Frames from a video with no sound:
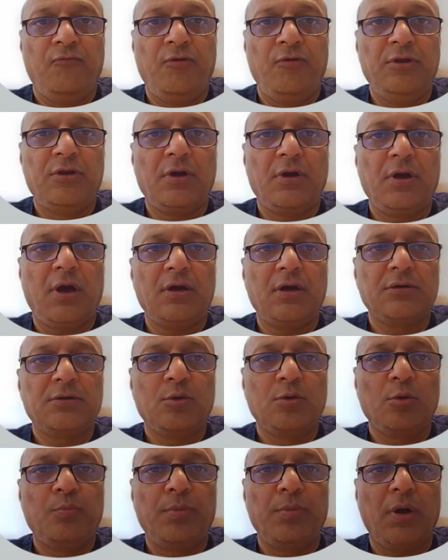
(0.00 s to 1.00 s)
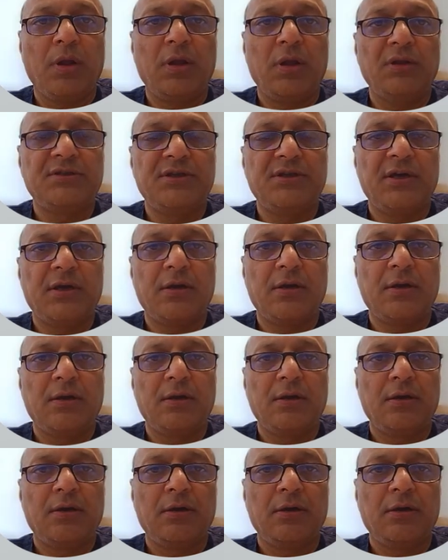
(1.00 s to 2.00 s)
With regards to blood culture,
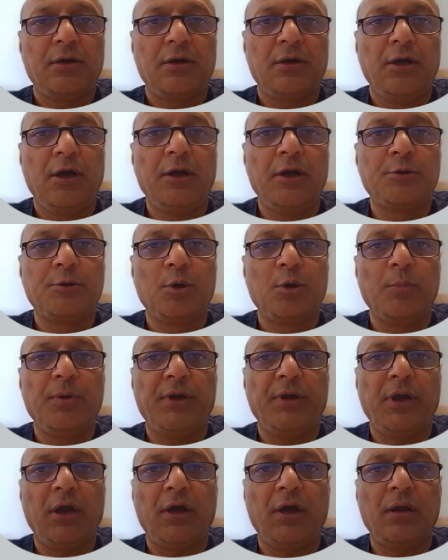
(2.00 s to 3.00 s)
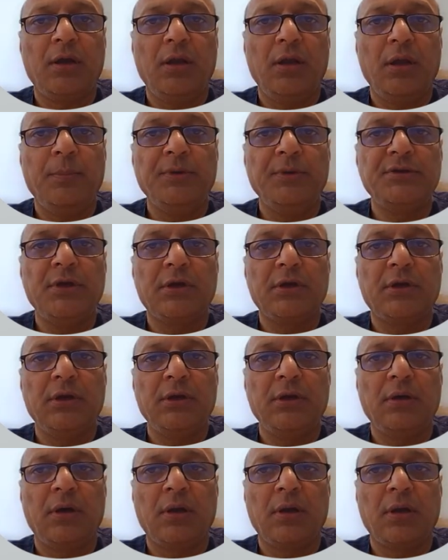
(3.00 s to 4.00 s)
it should be taken
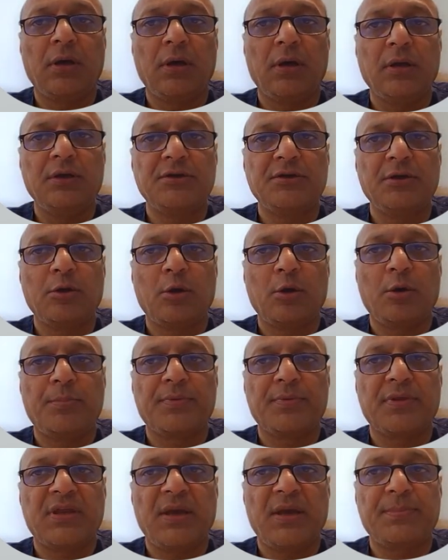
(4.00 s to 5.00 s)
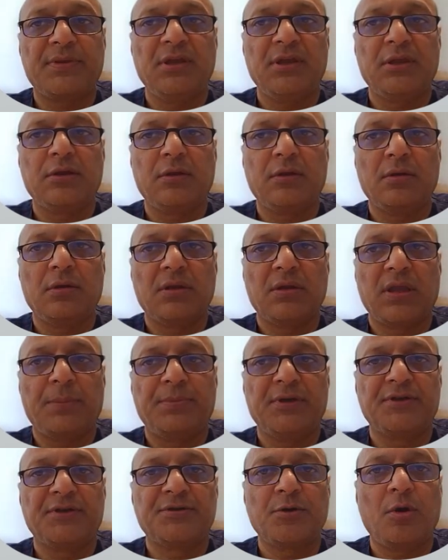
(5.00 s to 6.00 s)
immediately on recognition of sepsis,
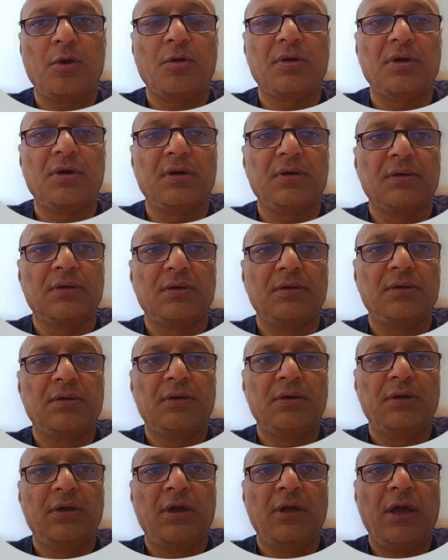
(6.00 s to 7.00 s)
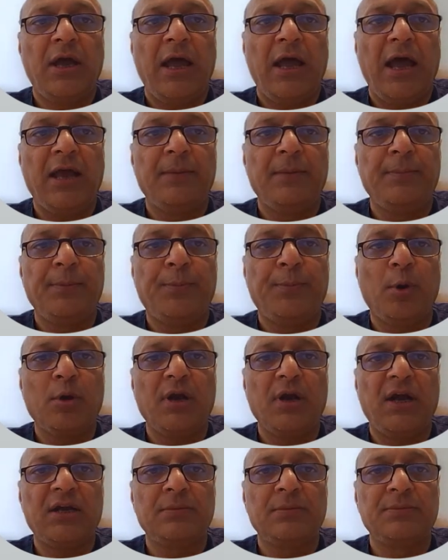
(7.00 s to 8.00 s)
septic shock, and before
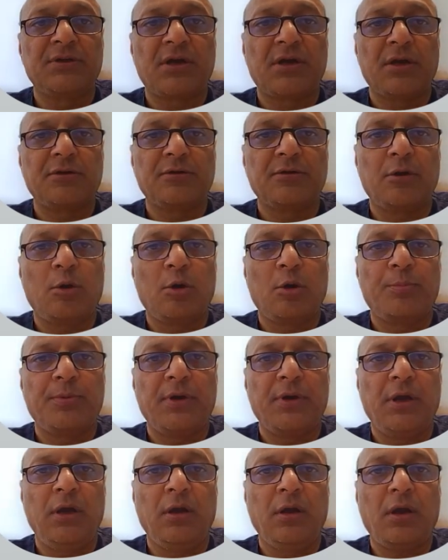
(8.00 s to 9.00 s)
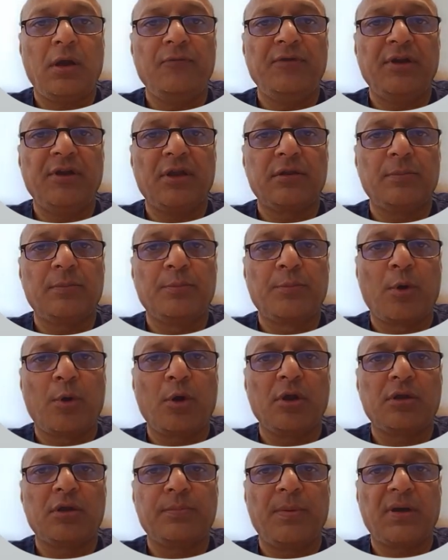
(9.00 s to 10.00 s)
administration of intravenous
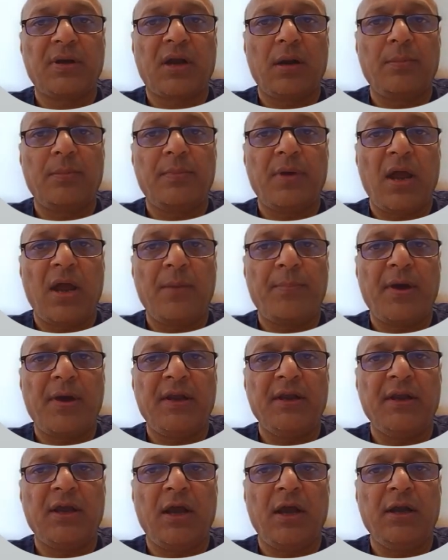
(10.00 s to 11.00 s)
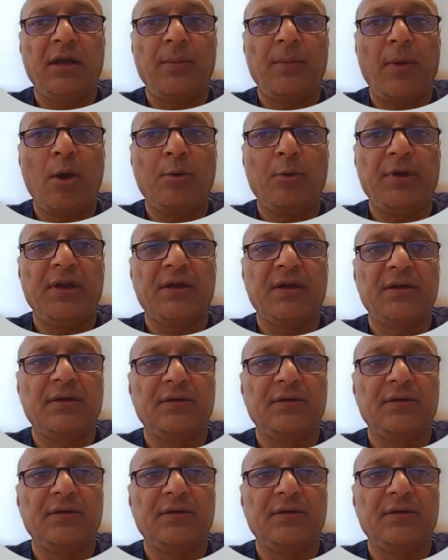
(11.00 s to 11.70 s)
broad-spectrum empiric antibiotic.